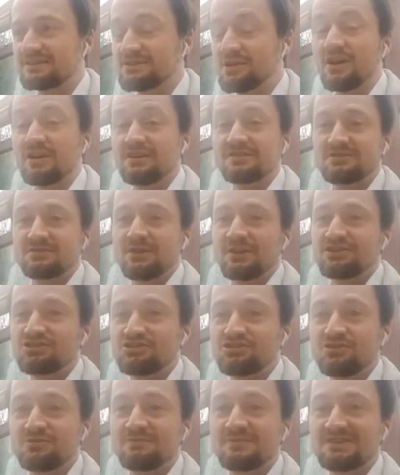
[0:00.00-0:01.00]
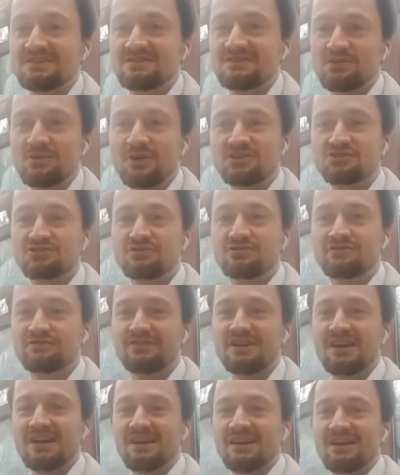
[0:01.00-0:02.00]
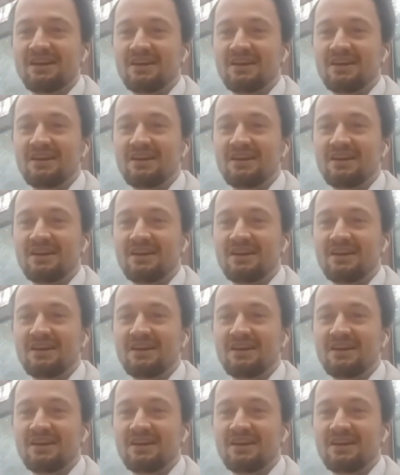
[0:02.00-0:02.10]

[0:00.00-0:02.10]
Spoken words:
So I assume this question of,